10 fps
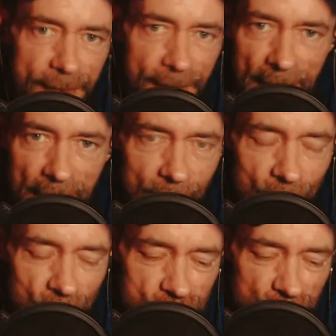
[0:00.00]
today. We're
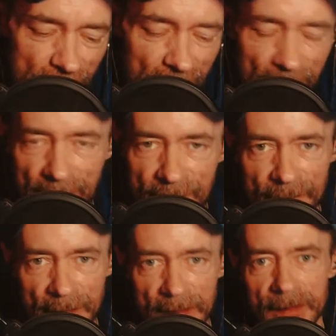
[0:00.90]
just taking it
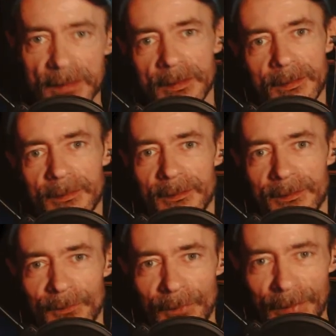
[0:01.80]
easy.
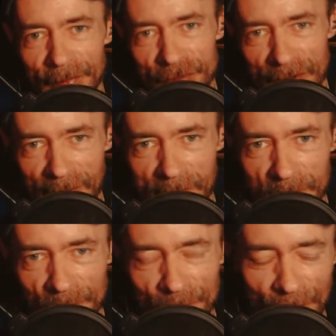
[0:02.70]
We're going to chill out
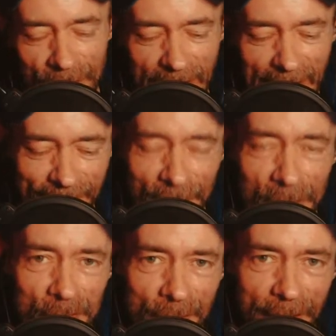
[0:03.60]
before I head on
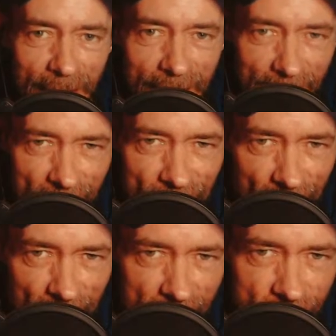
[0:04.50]
over and get
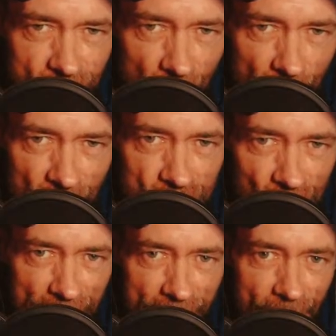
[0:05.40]
Nacy and Jimmy
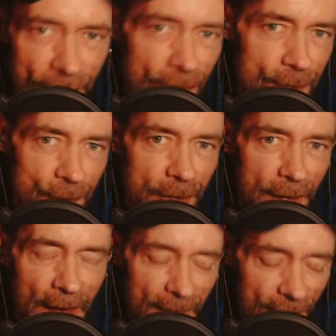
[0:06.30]
Jeans for
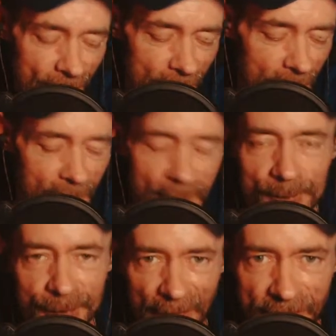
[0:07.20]
today's
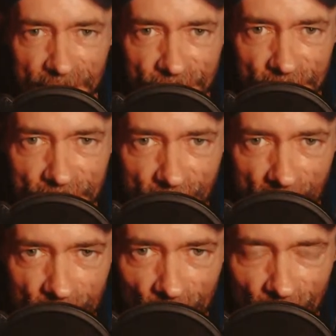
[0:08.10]
Prince
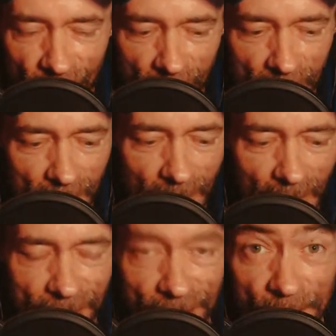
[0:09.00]
tribute.
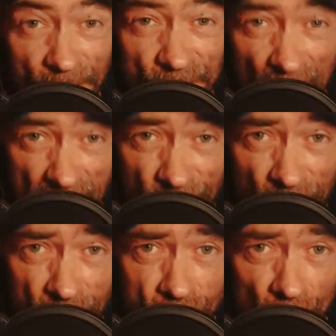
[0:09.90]
Yes, it's been 5
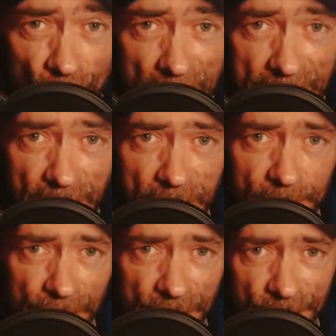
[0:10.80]
years already. Can you
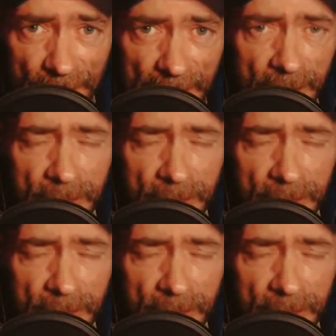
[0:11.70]
believe that?